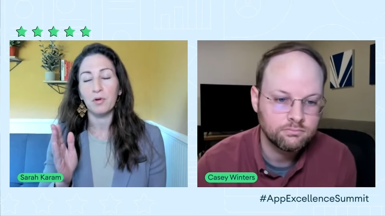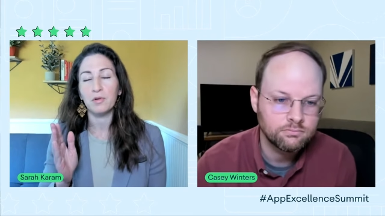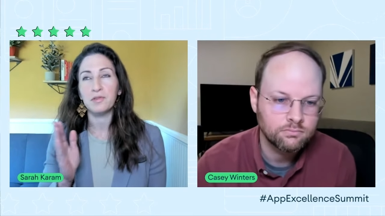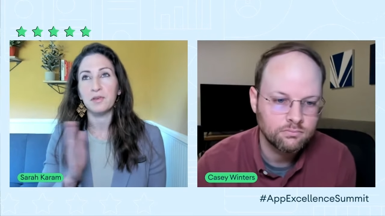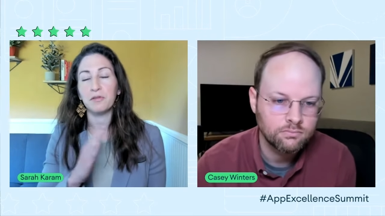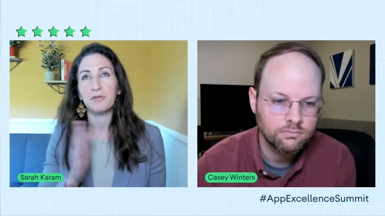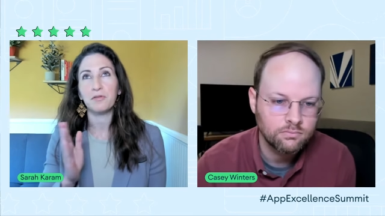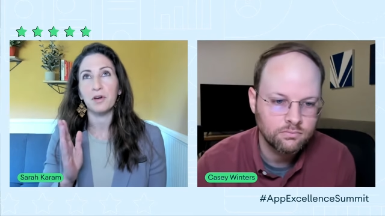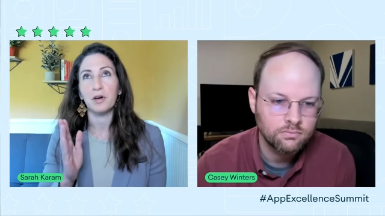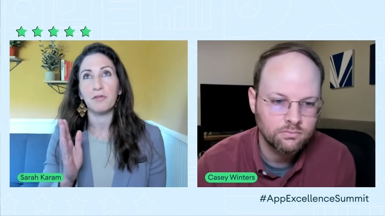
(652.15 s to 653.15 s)
Speaker 1: roles of
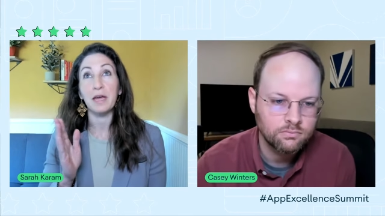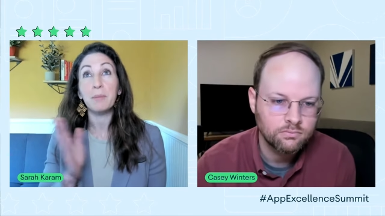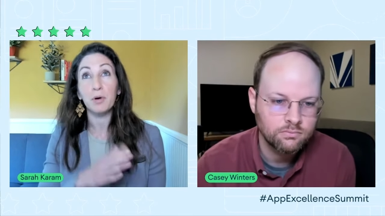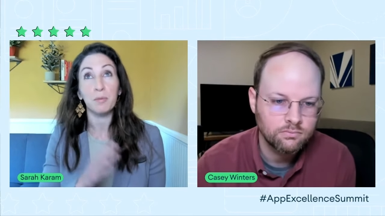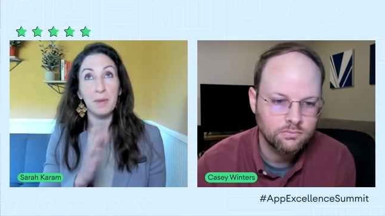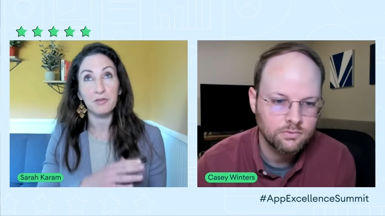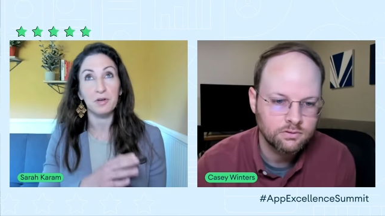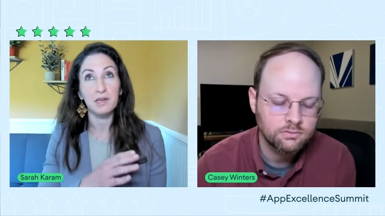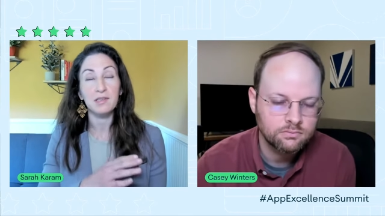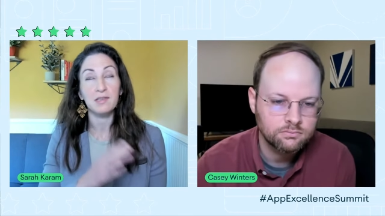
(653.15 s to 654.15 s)
input
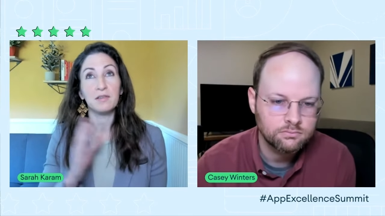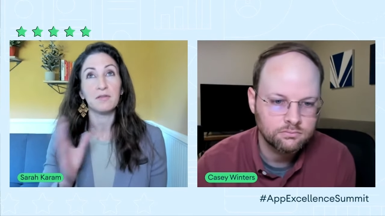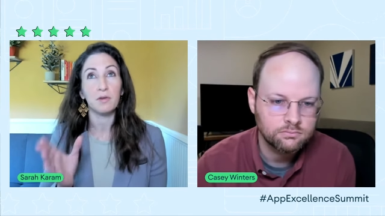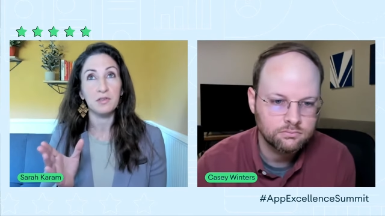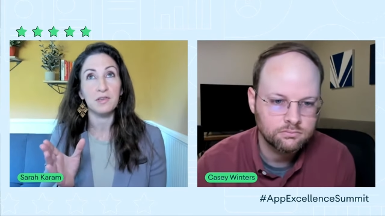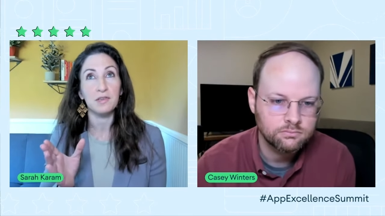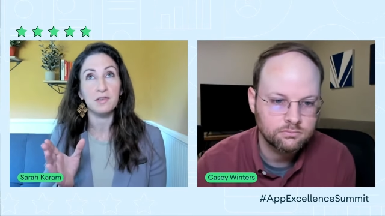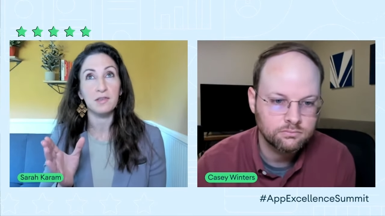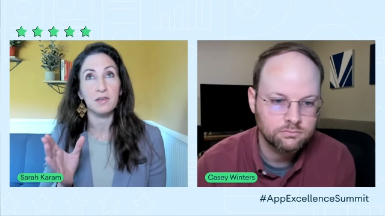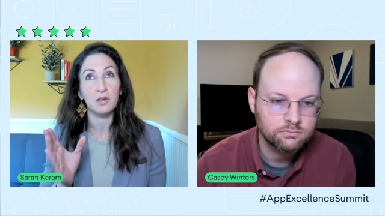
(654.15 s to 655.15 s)
metrics
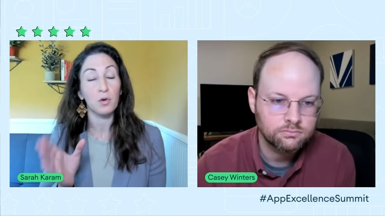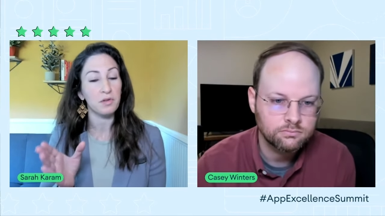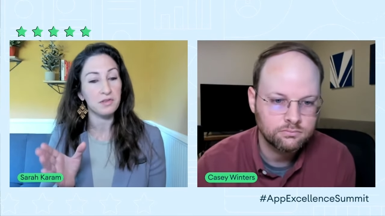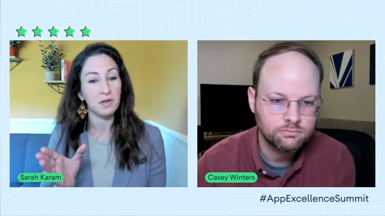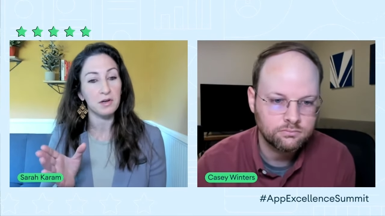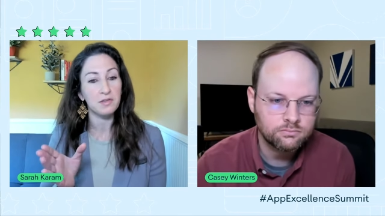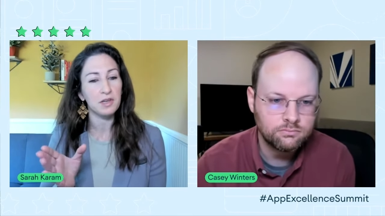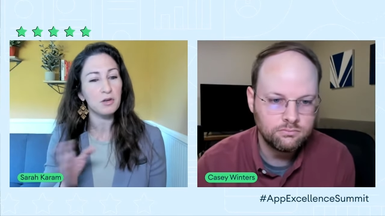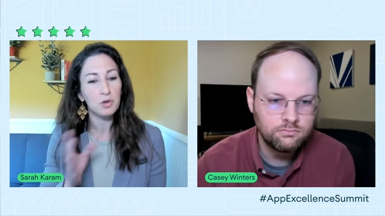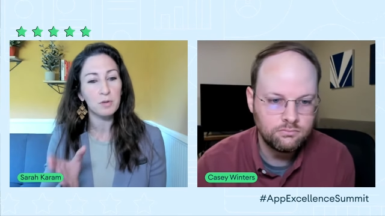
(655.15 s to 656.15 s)
versus North Stars.
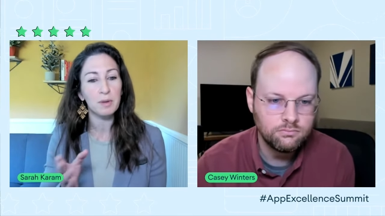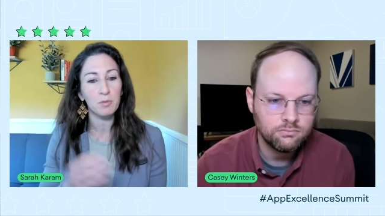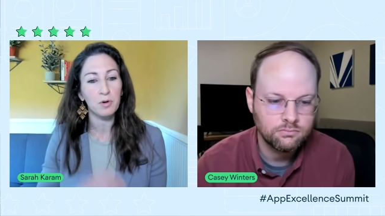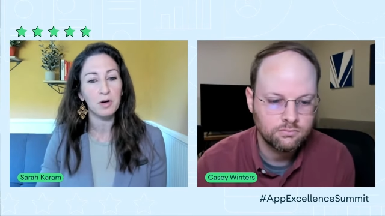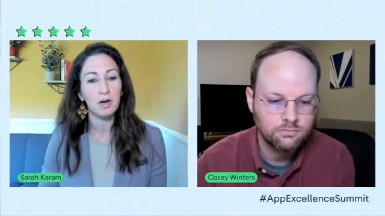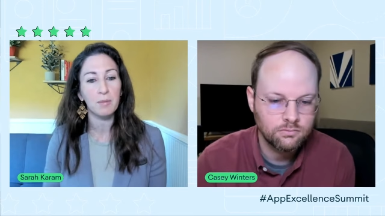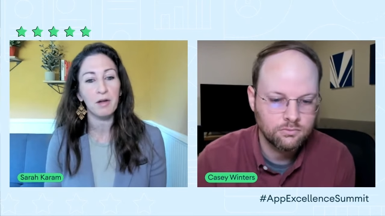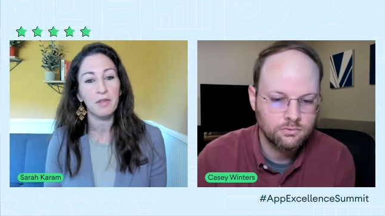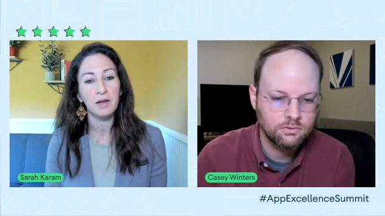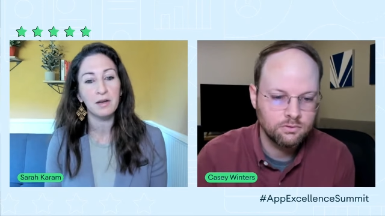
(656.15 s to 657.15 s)
Could you talk a bit more
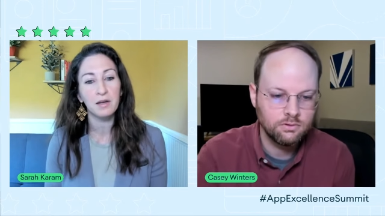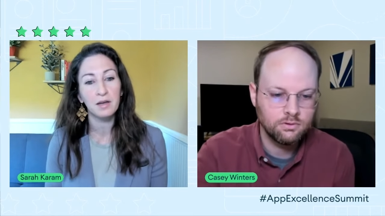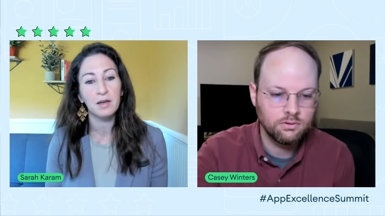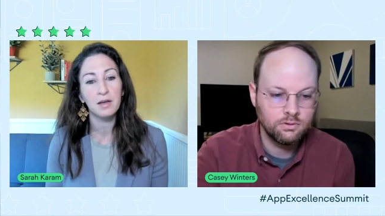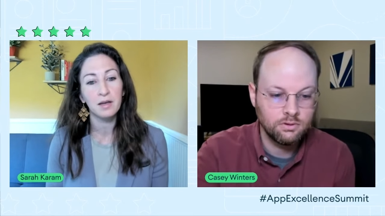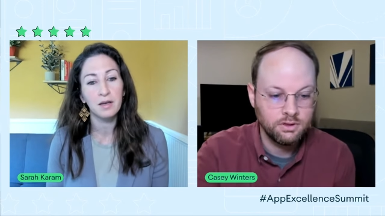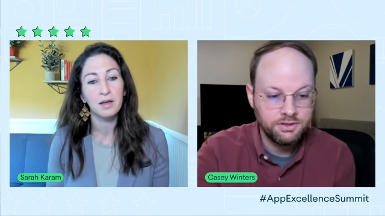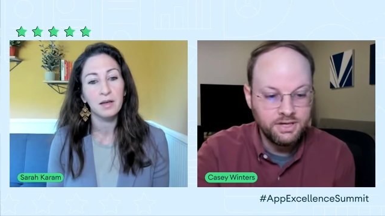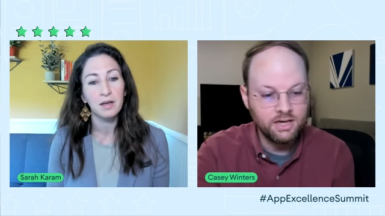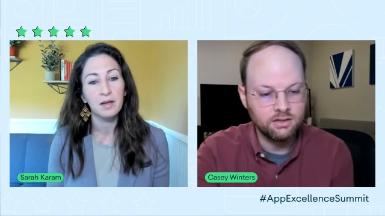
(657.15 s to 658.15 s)
about that?
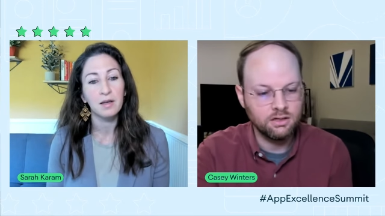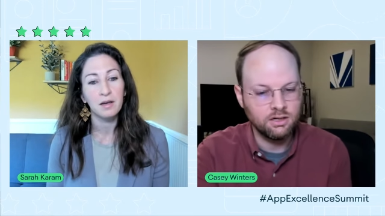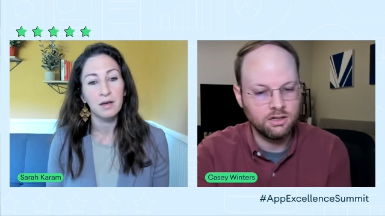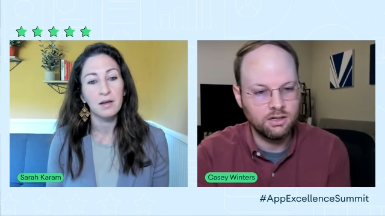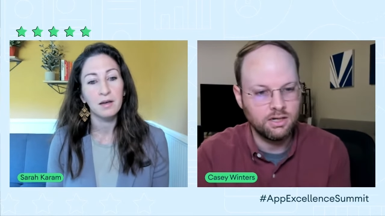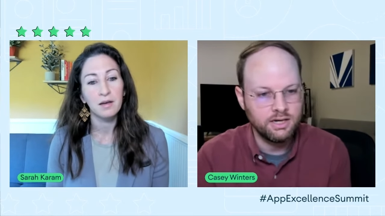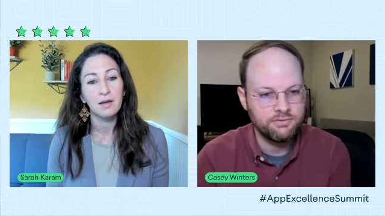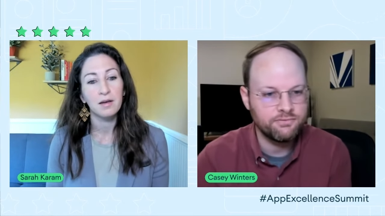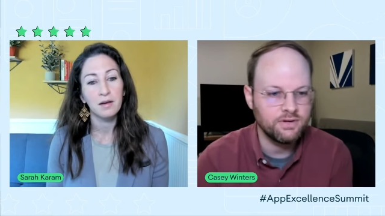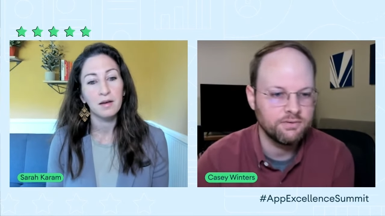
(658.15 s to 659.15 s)
Speaker 2: Yeah,
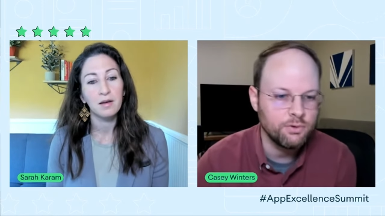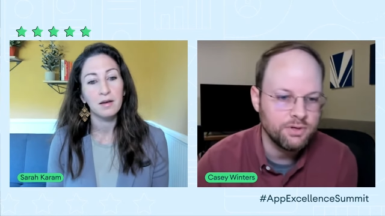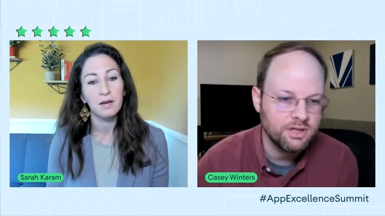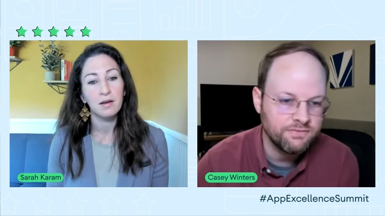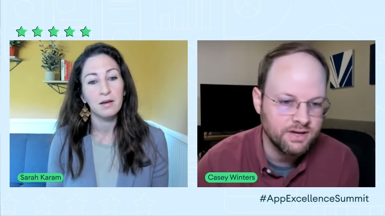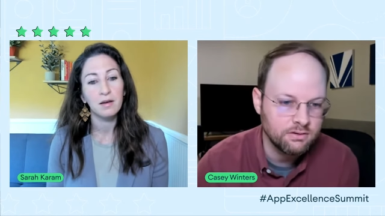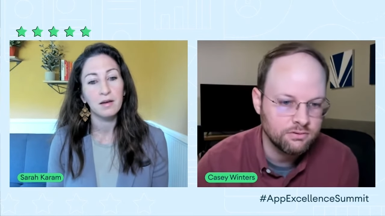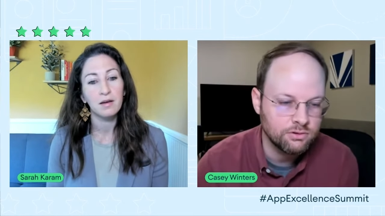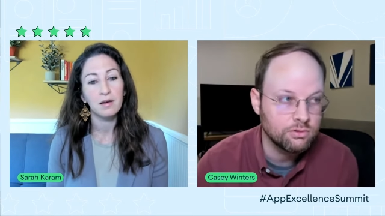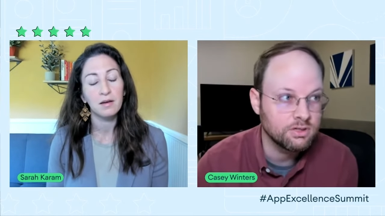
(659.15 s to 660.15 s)
I've always
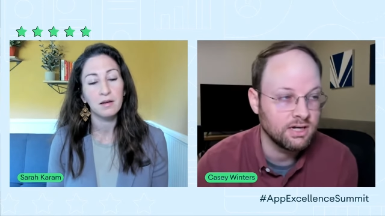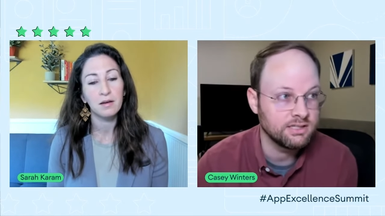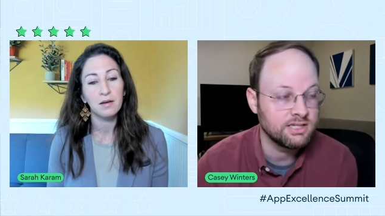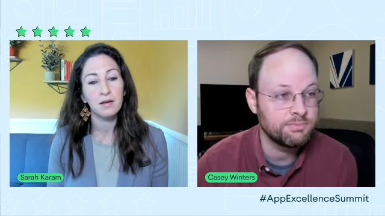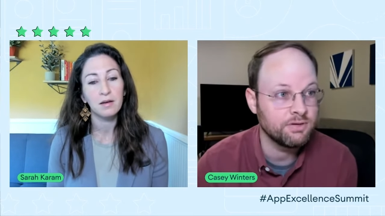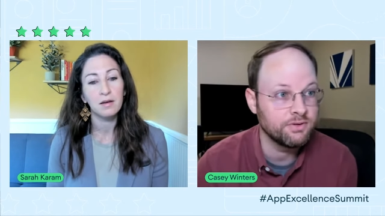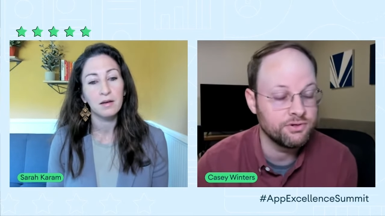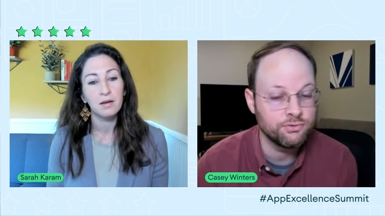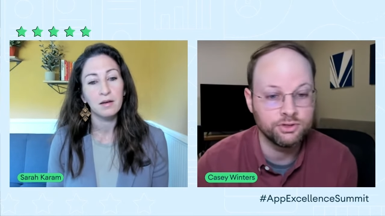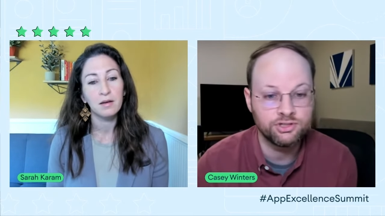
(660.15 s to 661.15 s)
found the whole concept of
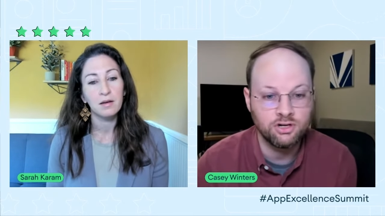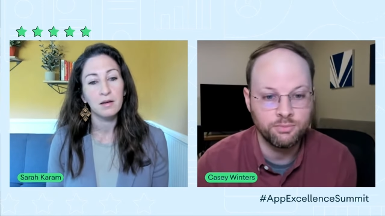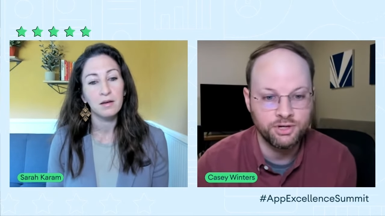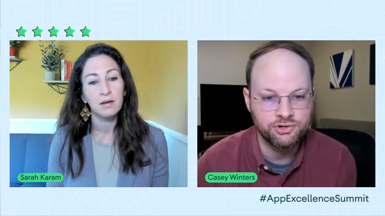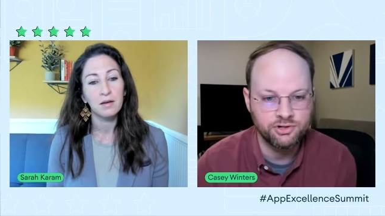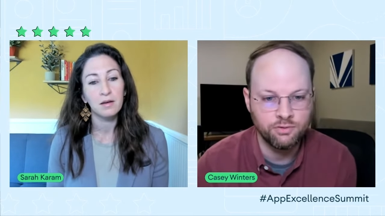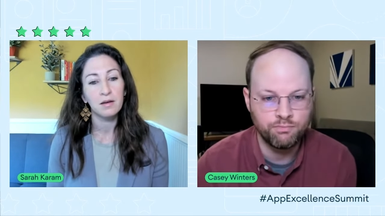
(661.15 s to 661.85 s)
a North Star metric